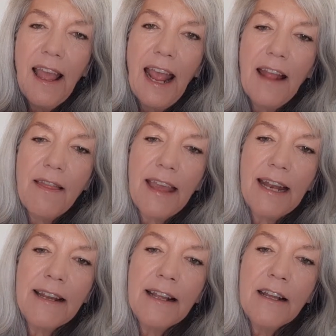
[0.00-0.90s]
and
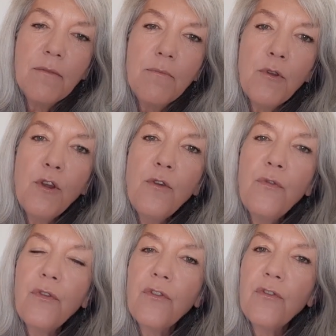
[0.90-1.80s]
then
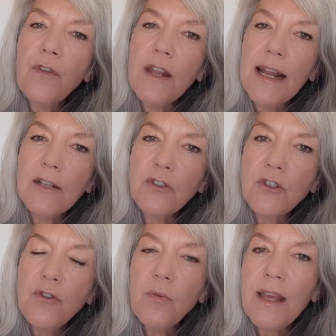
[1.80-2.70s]
moves for the next
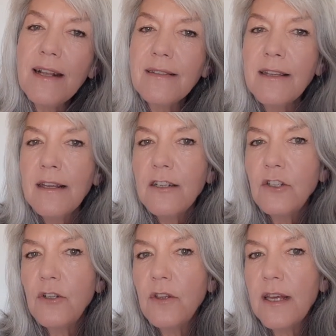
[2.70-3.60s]
2 weeks
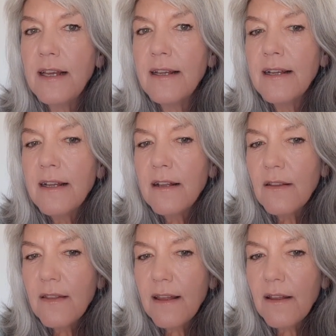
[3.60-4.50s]
to the
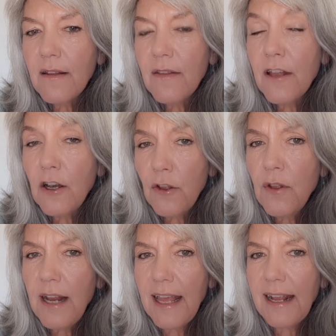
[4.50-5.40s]

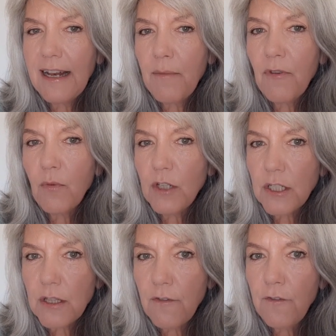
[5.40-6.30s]
lunar eclipse, which
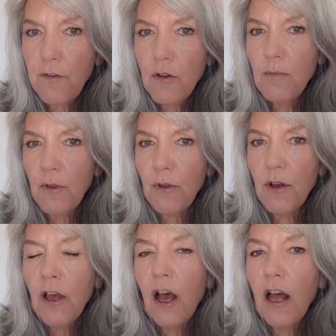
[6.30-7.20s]
is the full
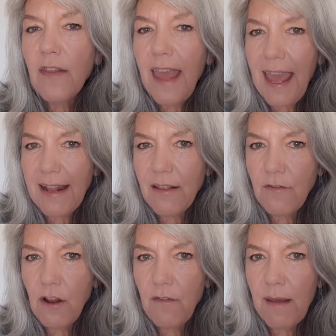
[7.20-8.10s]
moon on the 8th
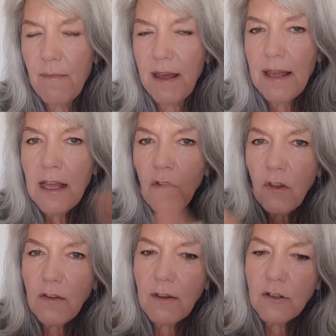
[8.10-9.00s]
of November.
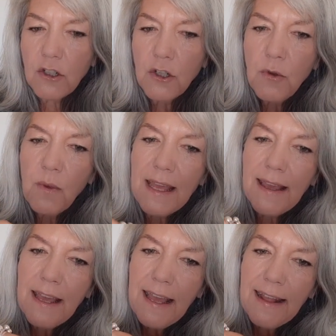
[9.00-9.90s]
So it's a
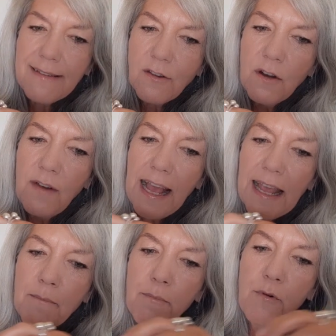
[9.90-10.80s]
2-week, it's sort of like
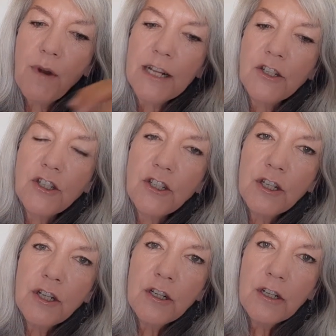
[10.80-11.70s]
a bridge